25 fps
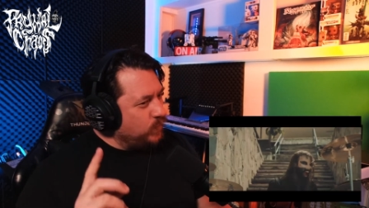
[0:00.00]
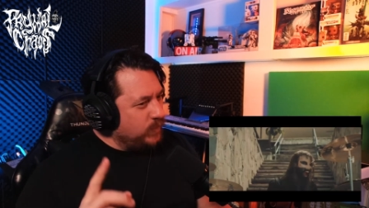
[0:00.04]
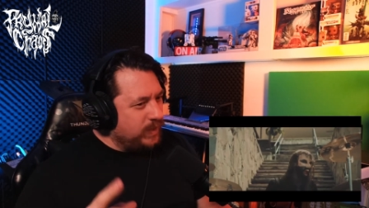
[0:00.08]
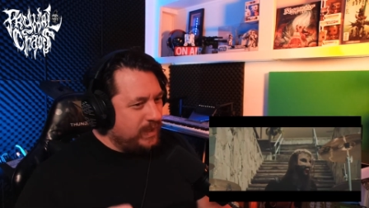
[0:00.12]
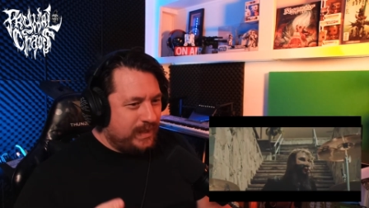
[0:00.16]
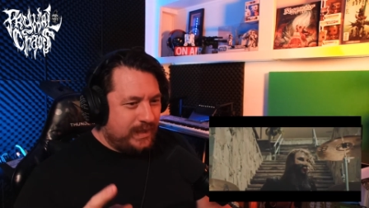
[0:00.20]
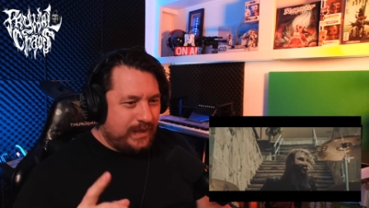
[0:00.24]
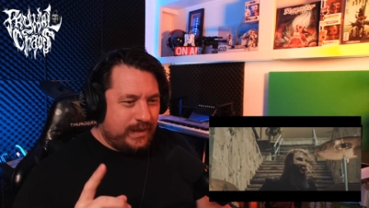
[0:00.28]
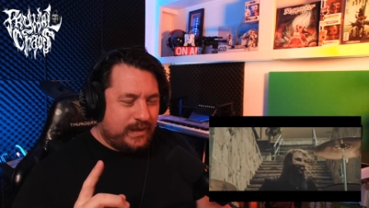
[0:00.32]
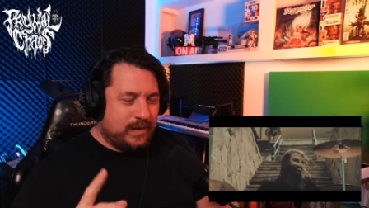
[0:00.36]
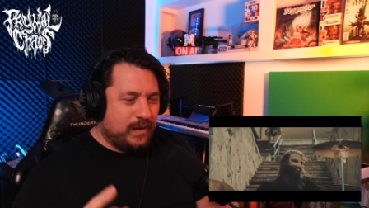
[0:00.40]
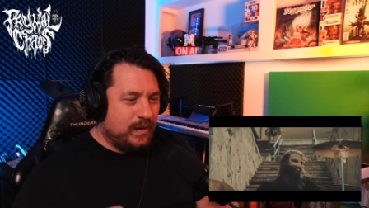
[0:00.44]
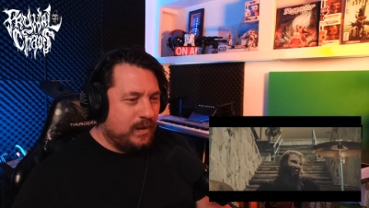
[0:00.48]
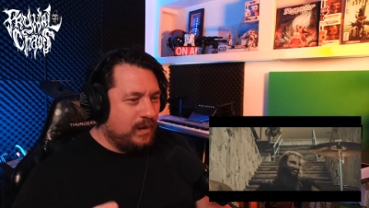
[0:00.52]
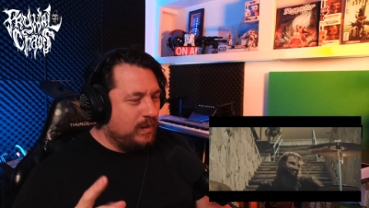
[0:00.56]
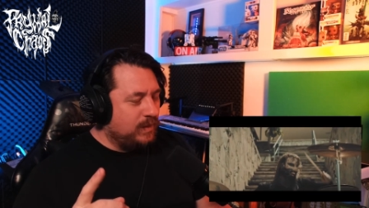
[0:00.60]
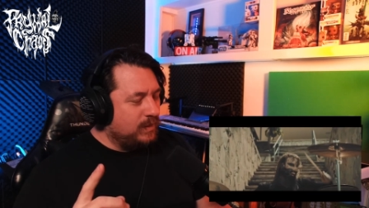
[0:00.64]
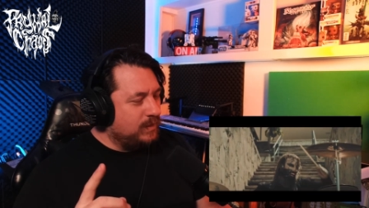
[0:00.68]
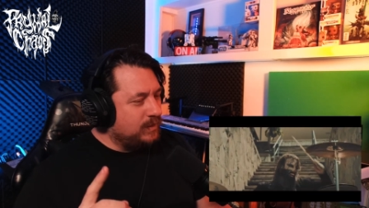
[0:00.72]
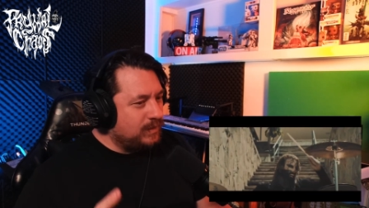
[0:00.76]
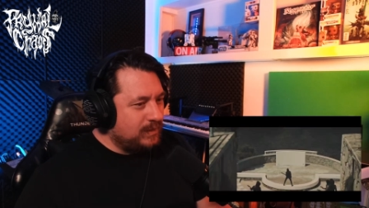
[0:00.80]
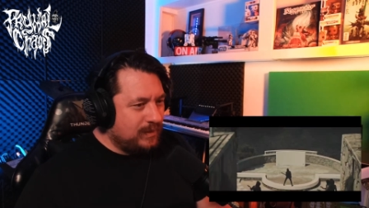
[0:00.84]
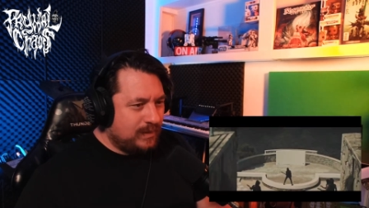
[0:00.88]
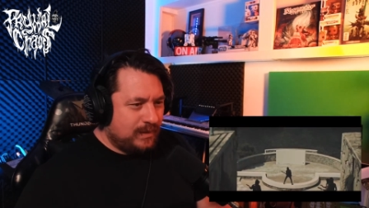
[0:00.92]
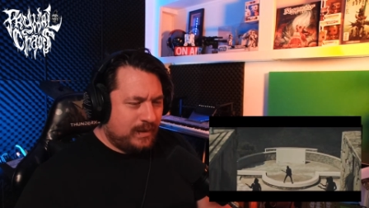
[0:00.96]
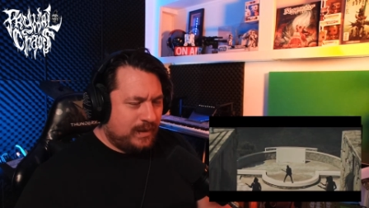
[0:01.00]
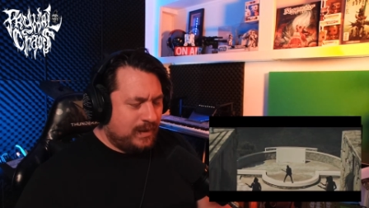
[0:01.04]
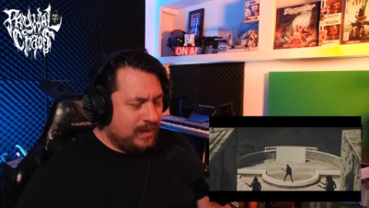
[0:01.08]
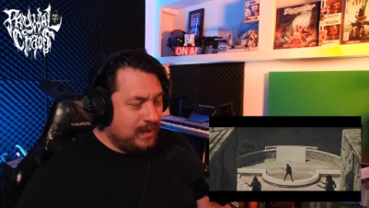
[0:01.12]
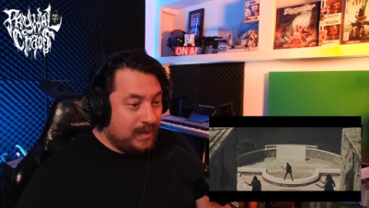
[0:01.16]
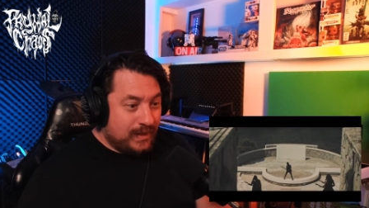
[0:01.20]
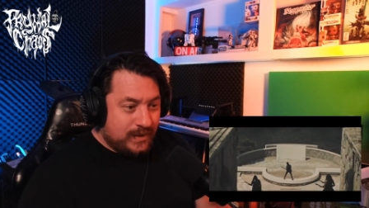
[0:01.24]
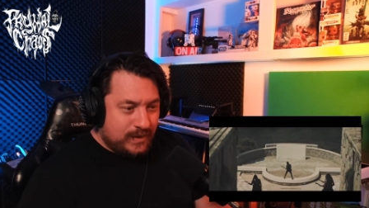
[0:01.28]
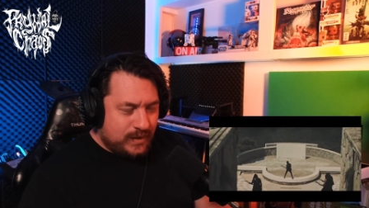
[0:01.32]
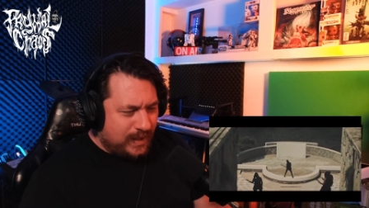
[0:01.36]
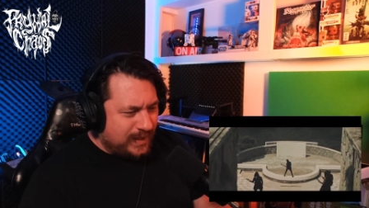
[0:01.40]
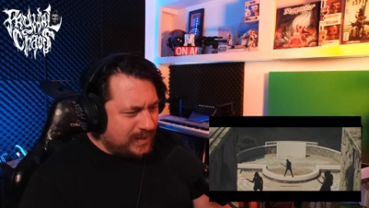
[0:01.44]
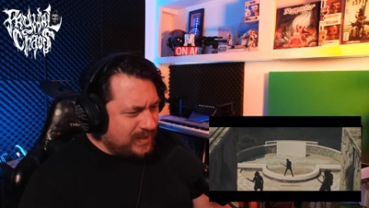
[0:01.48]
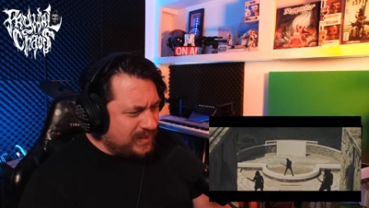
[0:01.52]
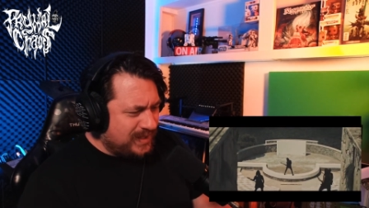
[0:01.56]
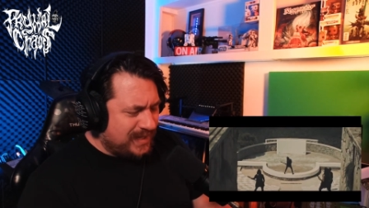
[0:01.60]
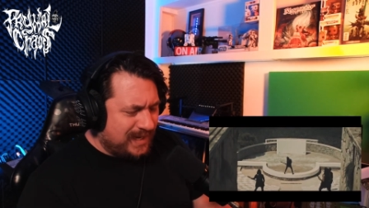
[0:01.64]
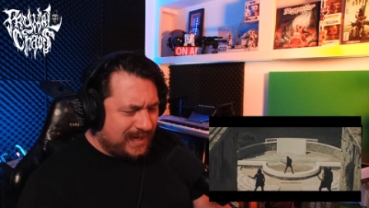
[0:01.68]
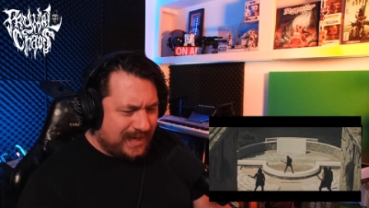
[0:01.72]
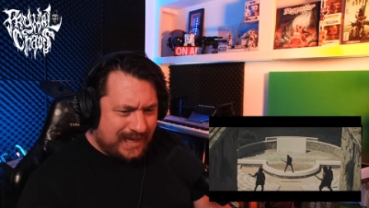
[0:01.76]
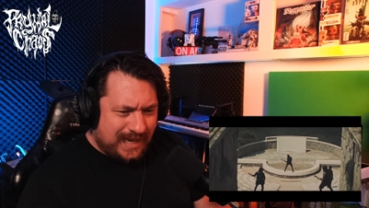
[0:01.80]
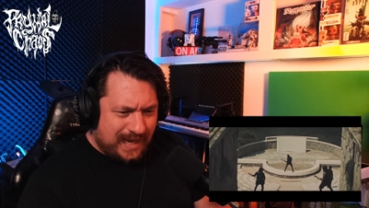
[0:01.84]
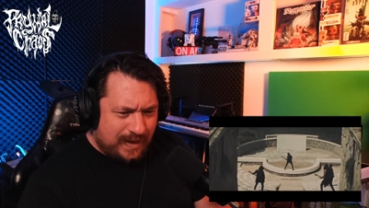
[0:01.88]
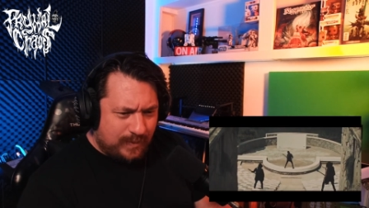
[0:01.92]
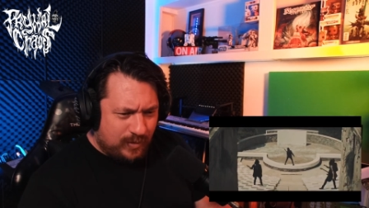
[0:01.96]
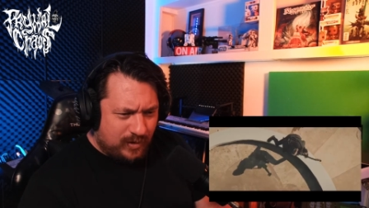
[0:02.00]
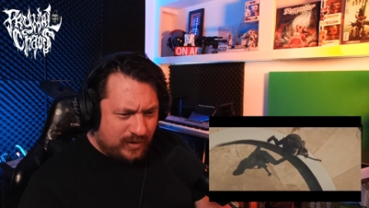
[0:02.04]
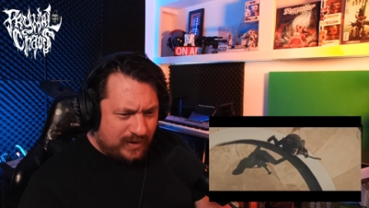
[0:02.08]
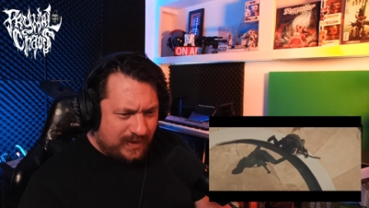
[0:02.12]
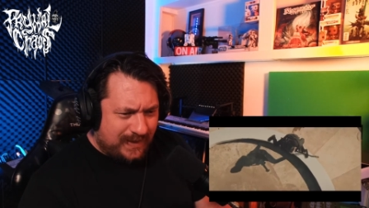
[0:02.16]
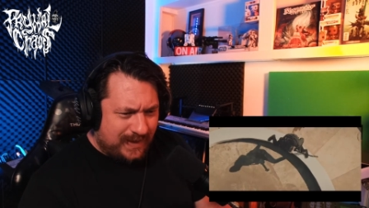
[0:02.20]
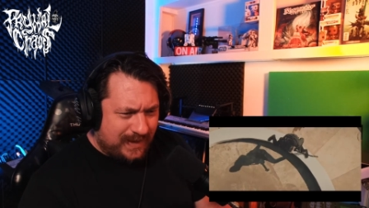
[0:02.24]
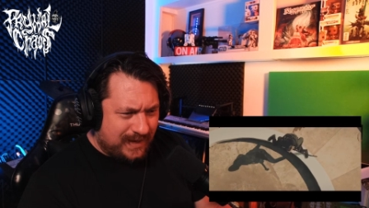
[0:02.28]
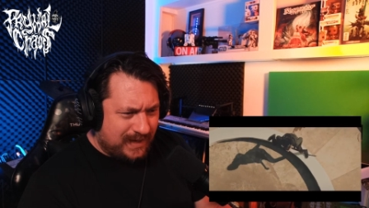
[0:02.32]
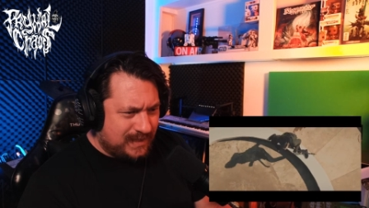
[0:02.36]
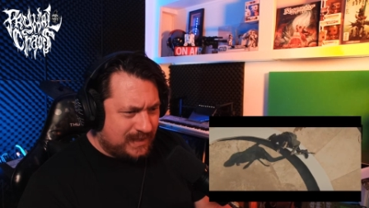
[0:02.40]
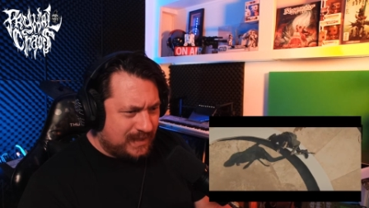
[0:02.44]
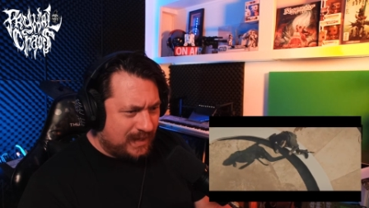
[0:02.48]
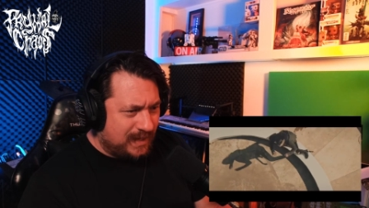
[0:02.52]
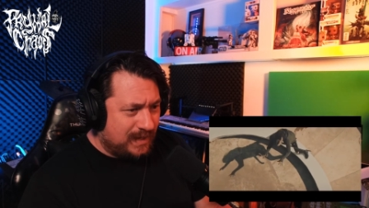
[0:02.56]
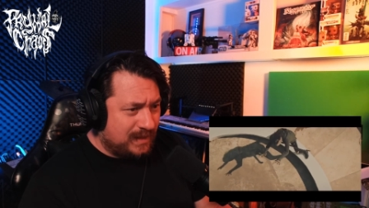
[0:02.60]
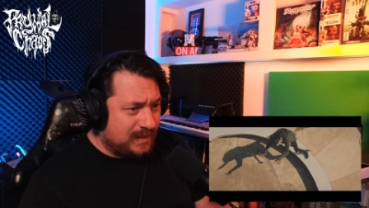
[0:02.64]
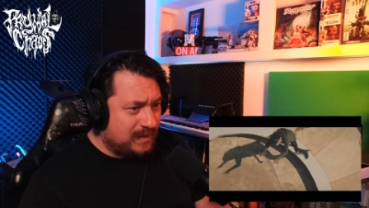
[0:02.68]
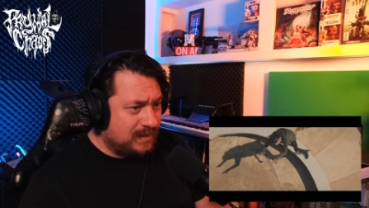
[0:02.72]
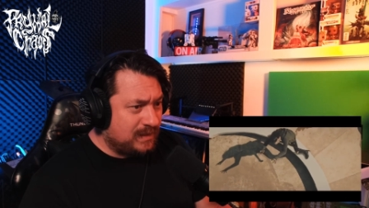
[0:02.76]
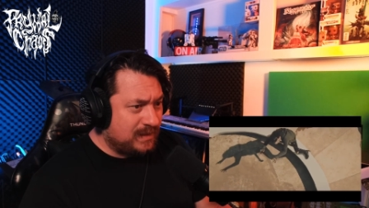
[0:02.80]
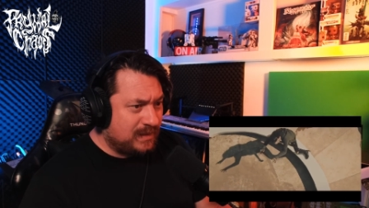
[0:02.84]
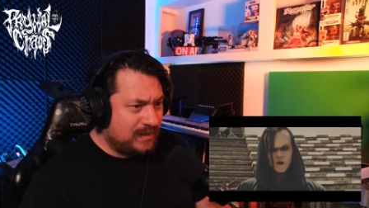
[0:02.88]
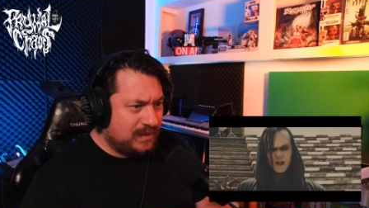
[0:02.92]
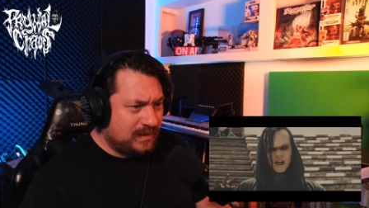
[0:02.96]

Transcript: really cool. Did I just say keyboard on that guitar?